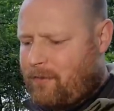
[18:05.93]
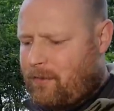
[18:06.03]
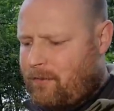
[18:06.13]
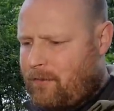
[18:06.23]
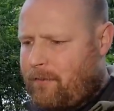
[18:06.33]

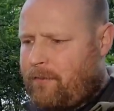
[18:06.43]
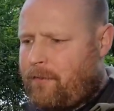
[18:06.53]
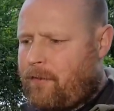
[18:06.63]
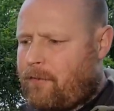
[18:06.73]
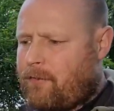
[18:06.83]
So is it
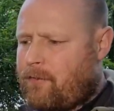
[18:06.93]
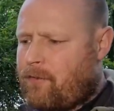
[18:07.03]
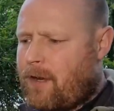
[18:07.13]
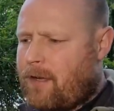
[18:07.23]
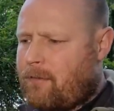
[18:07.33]
frozen
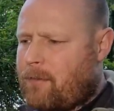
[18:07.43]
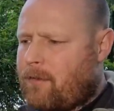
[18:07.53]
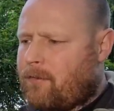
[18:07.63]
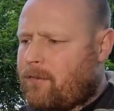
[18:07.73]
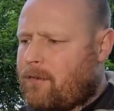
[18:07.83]
dried
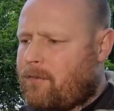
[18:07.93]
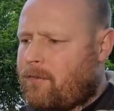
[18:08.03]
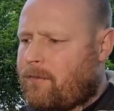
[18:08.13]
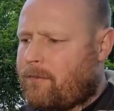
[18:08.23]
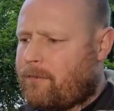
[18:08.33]
meals, these?